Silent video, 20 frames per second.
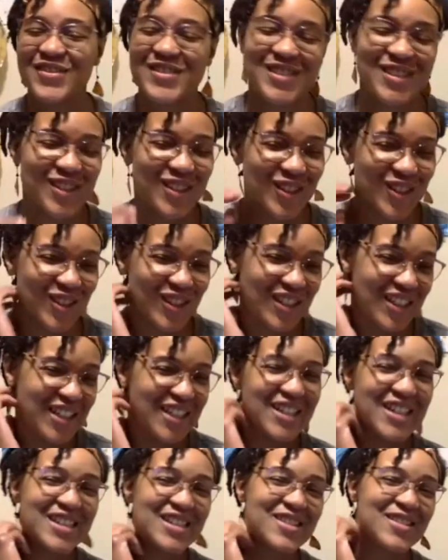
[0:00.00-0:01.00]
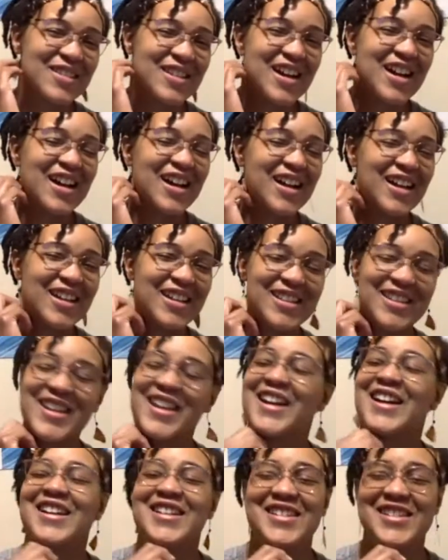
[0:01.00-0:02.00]
So
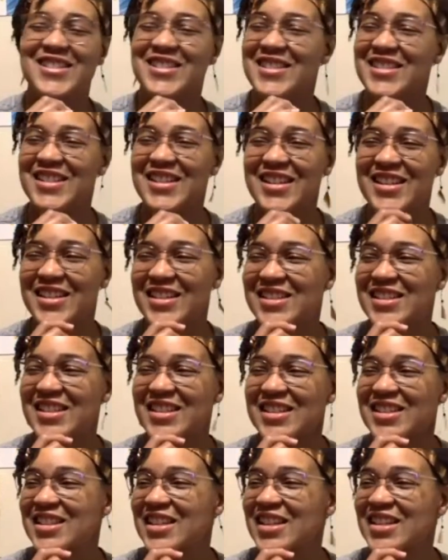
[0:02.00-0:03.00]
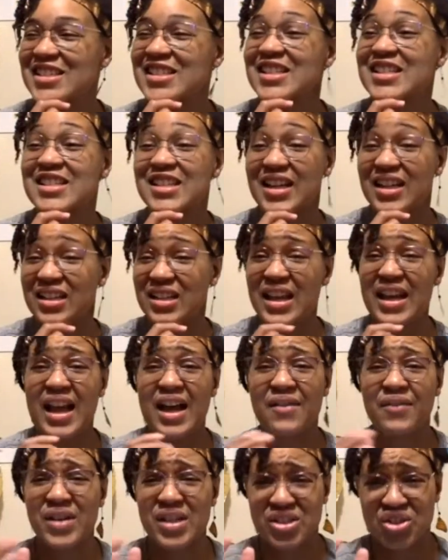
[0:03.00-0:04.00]
yeah, it's exciting. They
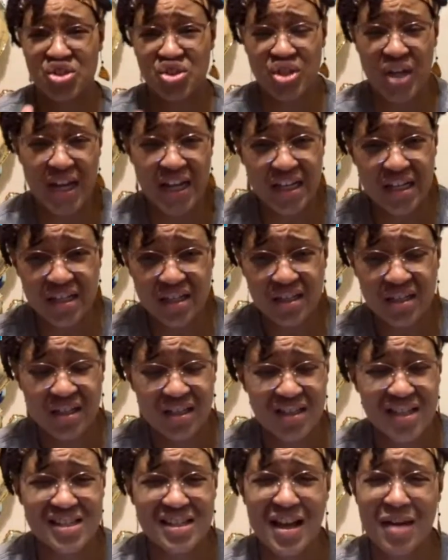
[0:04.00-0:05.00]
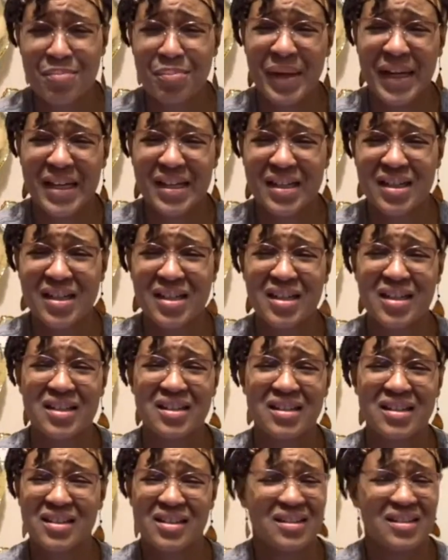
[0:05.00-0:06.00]
have a shake that's got bacon in it.
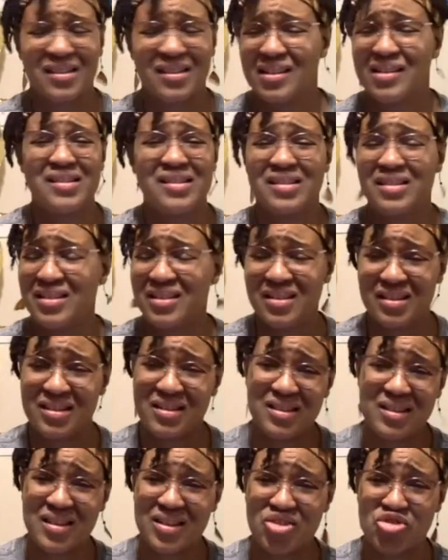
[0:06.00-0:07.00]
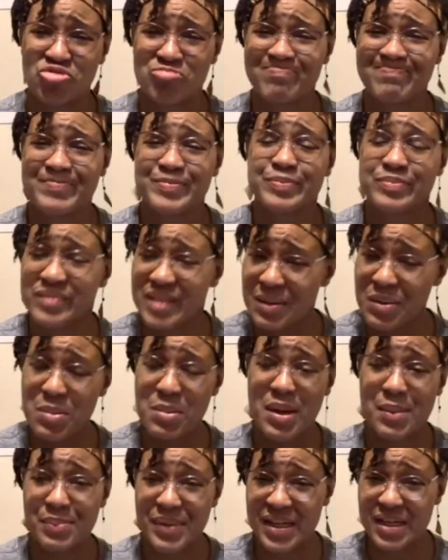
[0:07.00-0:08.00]
No, give me
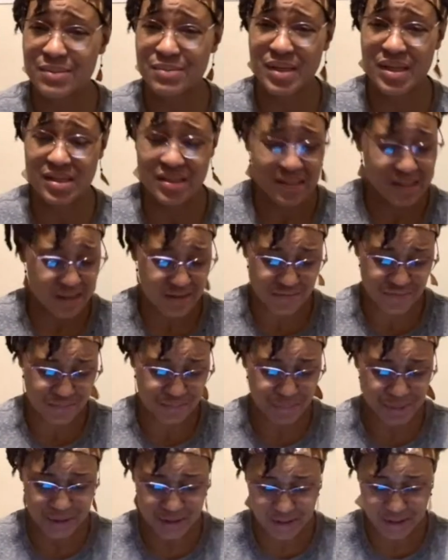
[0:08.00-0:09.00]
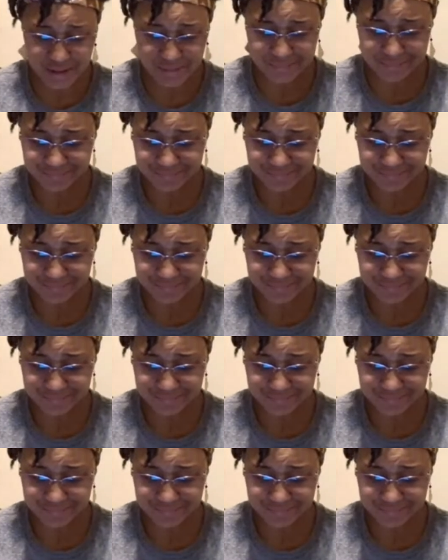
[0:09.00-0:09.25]
my bacon by itself. But yeah.